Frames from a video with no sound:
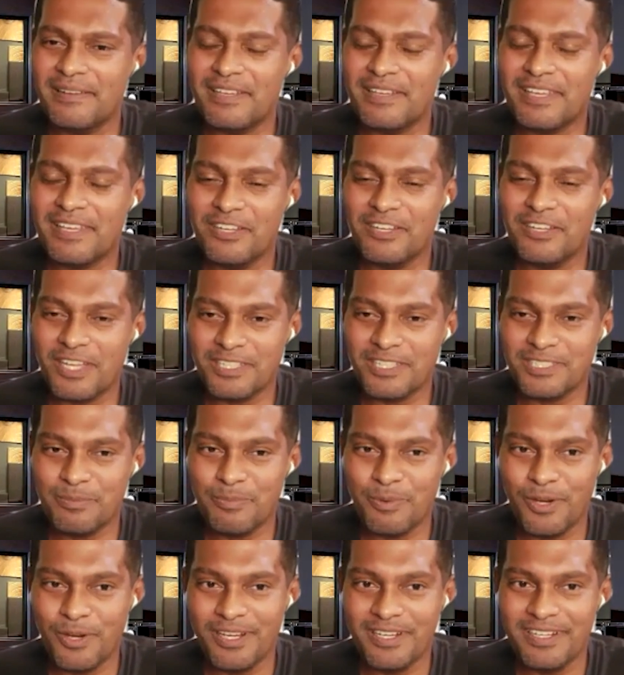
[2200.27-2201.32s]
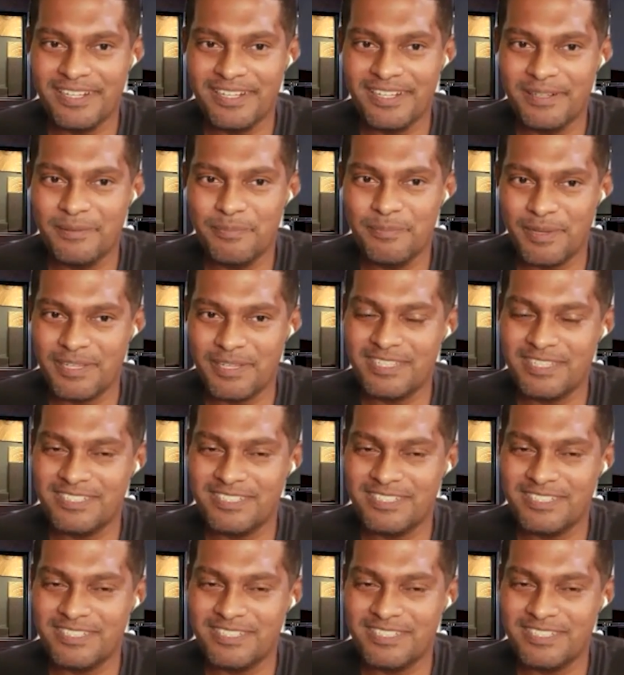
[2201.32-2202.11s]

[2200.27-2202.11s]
Can you touch upon precision